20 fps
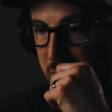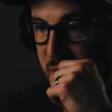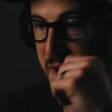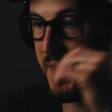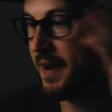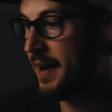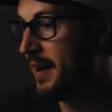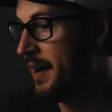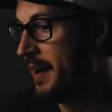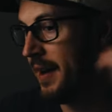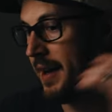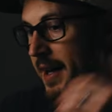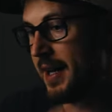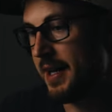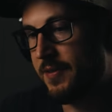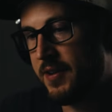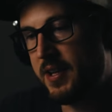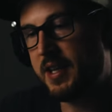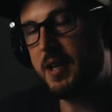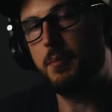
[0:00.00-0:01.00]

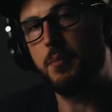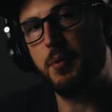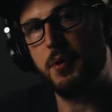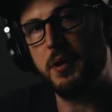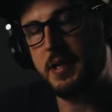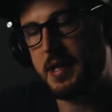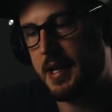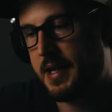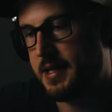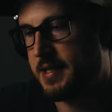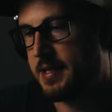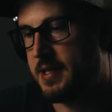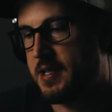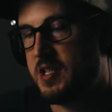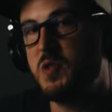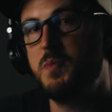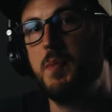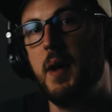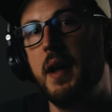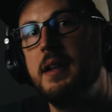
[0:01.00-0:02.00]
if he can bring that
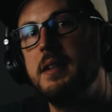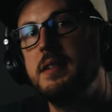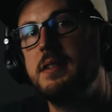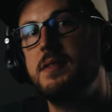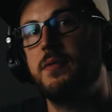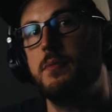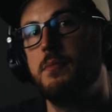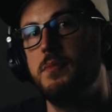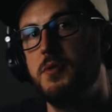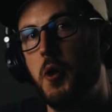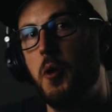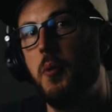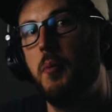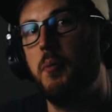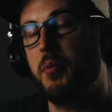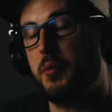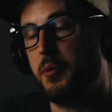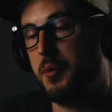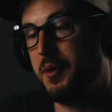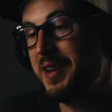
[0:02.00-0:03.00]
suspense from
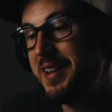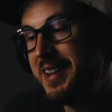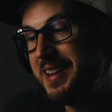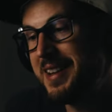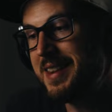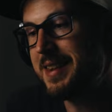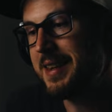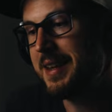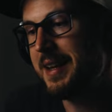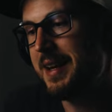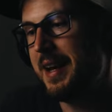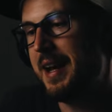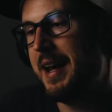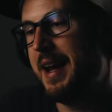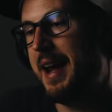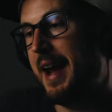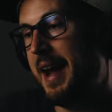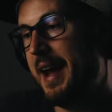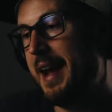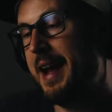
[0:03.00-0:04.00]
Don't Breathe
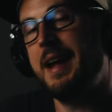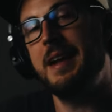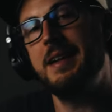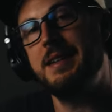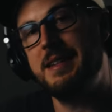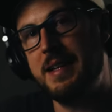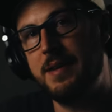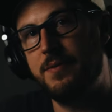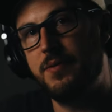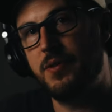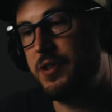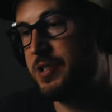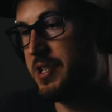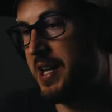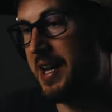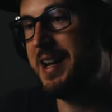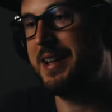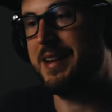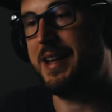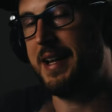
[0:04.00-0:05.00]
and Evil
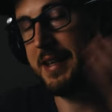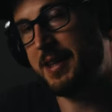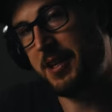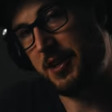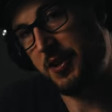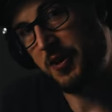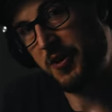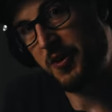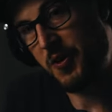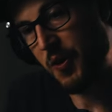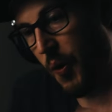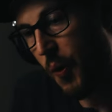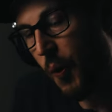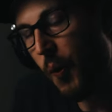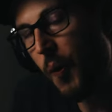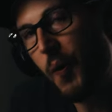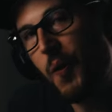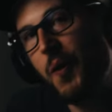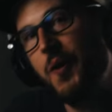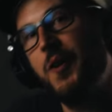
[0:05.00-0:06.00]
Dead and like the
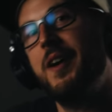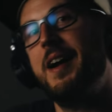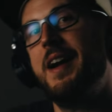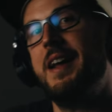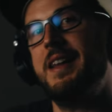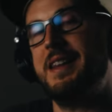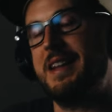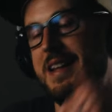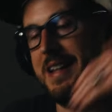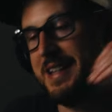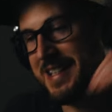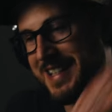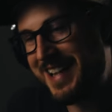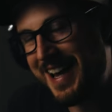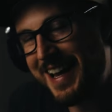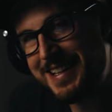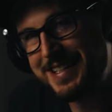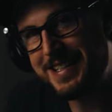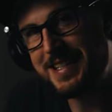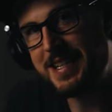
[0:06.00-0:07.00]
gore and the
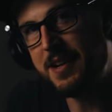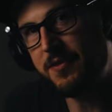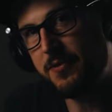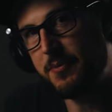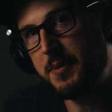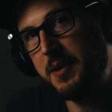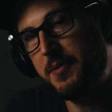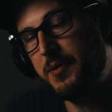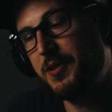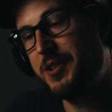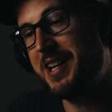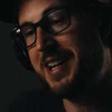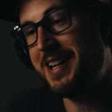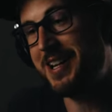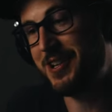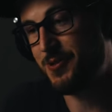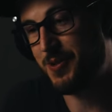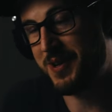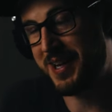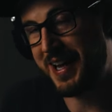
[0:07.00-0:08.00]
intensity from Evil
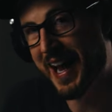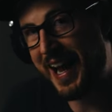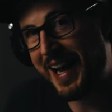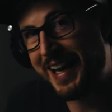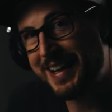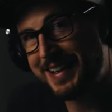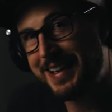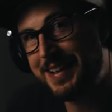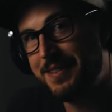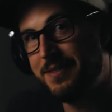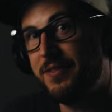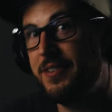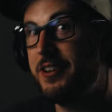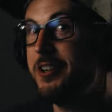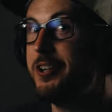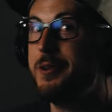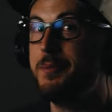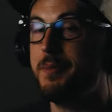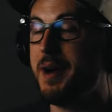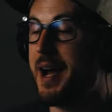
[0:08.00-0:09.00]
Dead into an alien
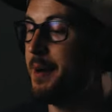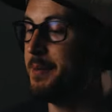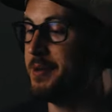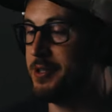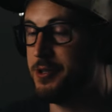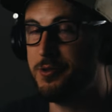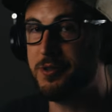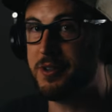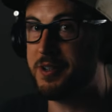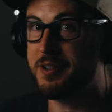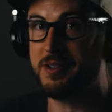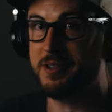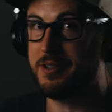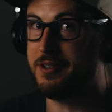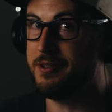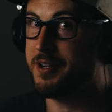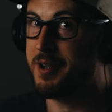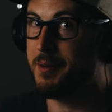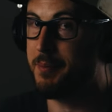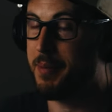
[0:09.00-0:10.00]
film, I mean, you
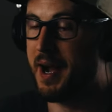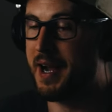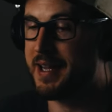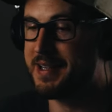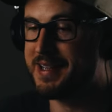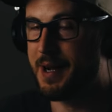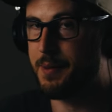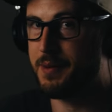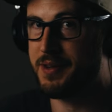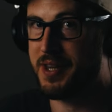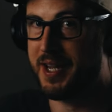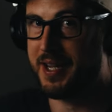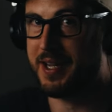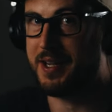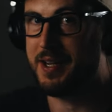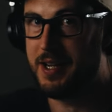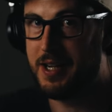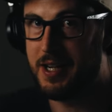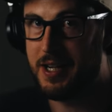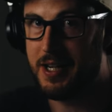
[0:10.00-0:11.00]
you combine that with like
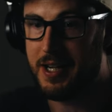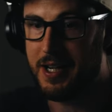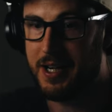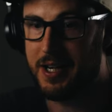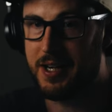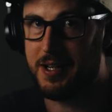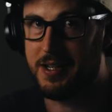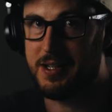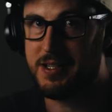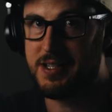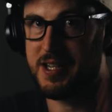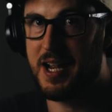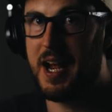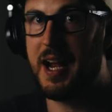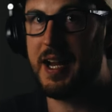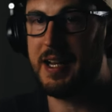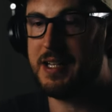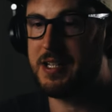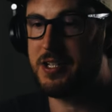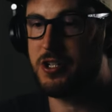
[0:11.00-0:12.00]
a, a
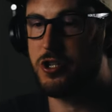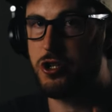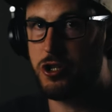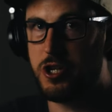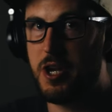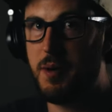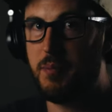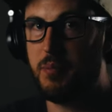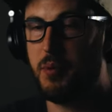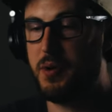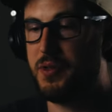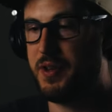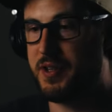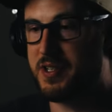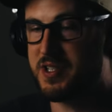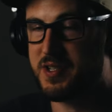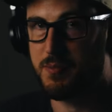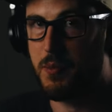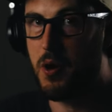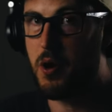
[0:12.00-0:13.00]
tight ship with like
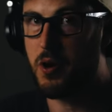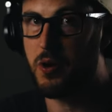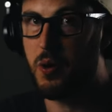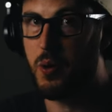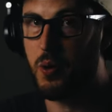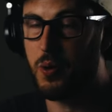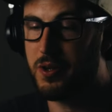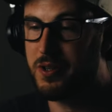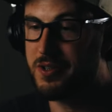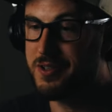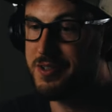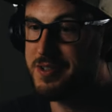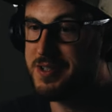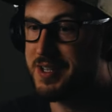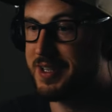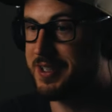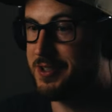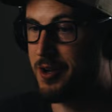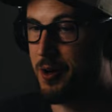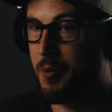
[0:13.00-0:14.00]
small
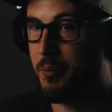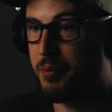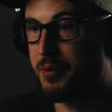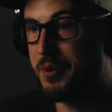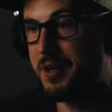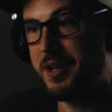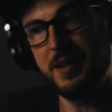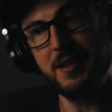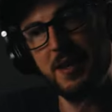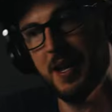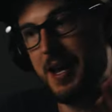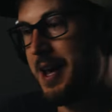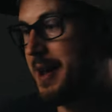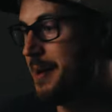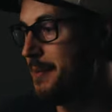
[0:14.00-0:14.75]
quarters, like Don't Breathe,